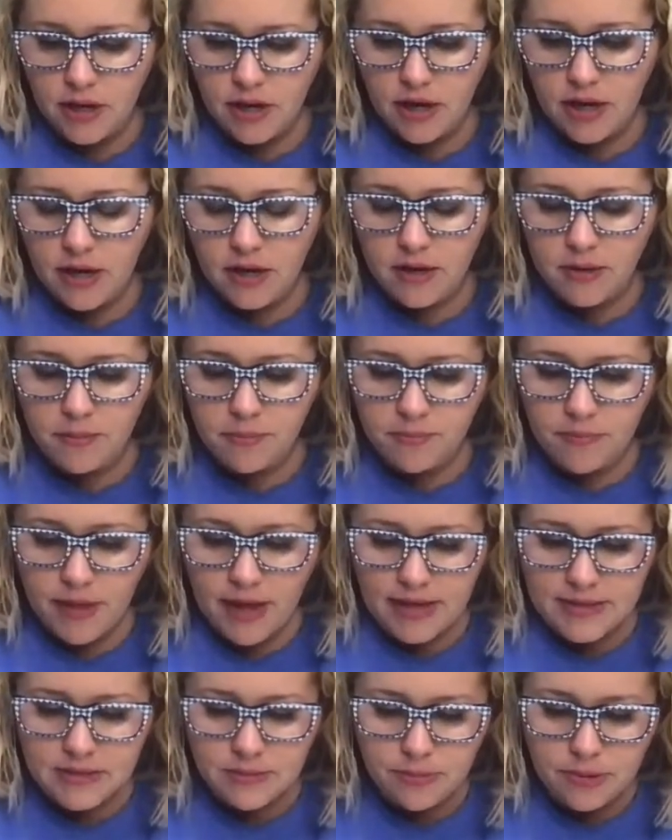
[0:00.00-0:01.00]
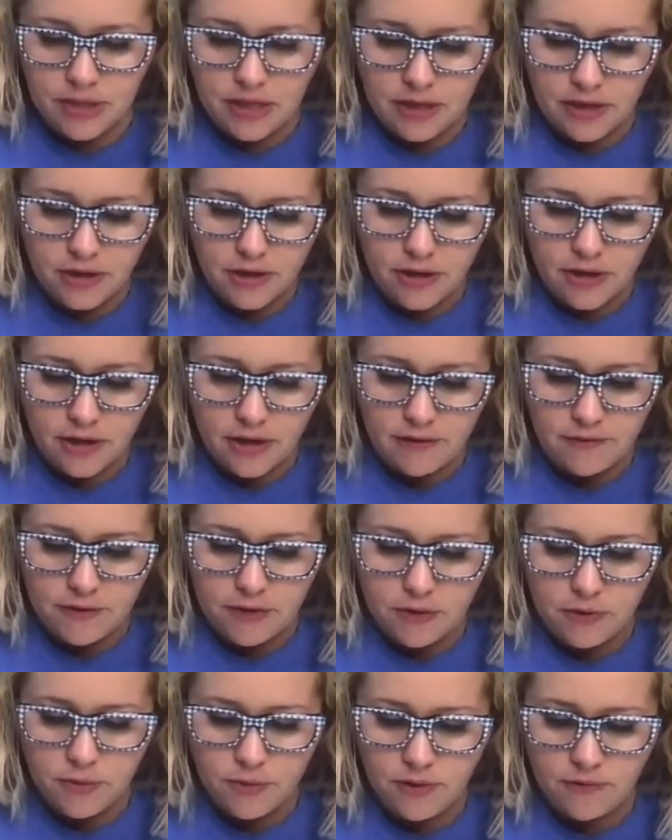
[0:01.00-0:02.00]
Um, as a beginner, if
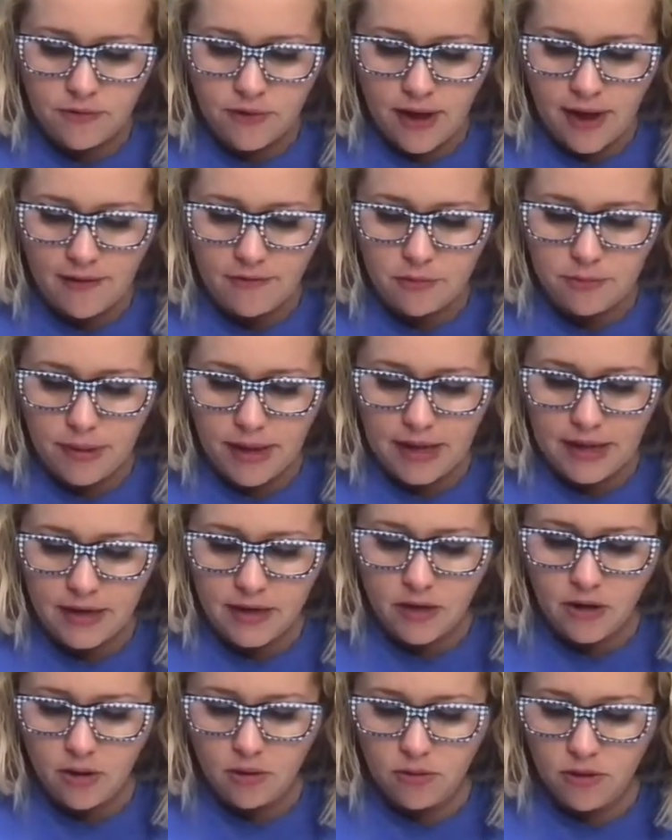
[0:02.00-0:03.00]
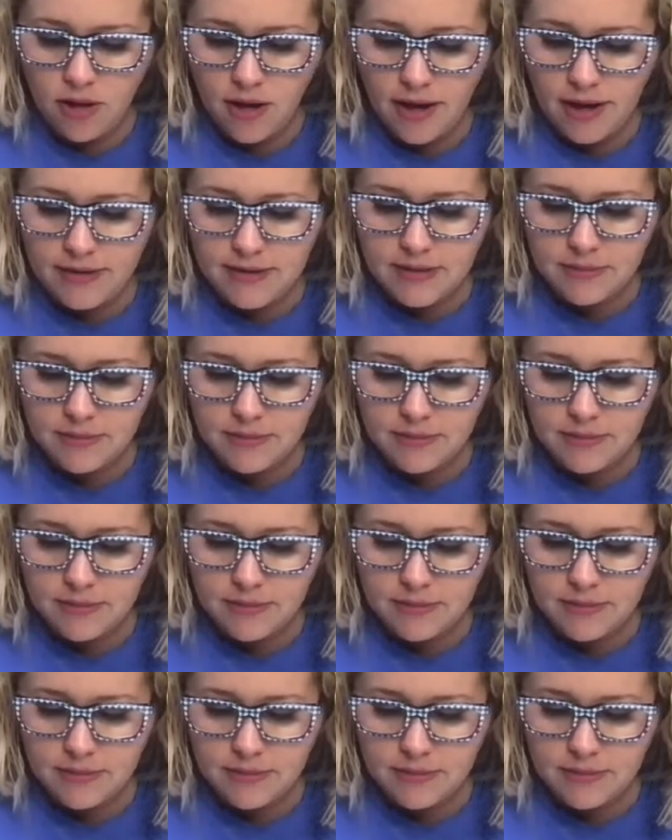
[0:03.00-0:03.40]
you if you haven't painted a whole lot,